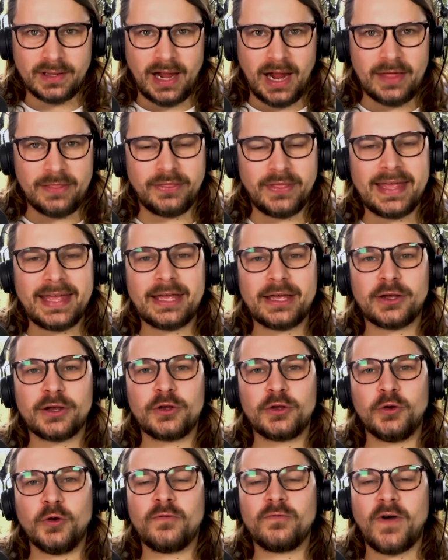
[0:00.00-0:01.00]
I think
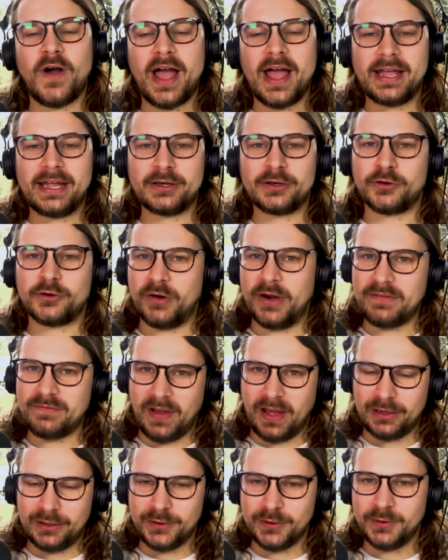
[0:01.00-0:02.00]
you'll find great
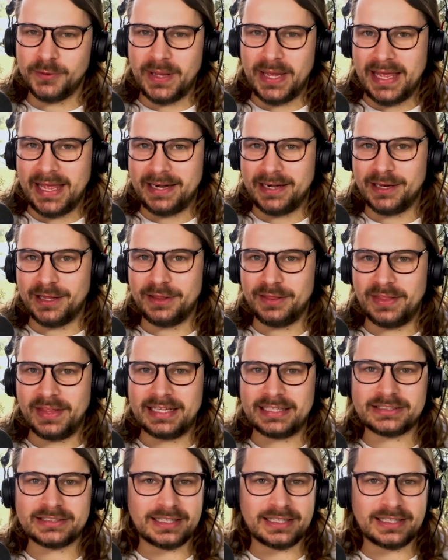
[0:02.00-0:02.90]
value in this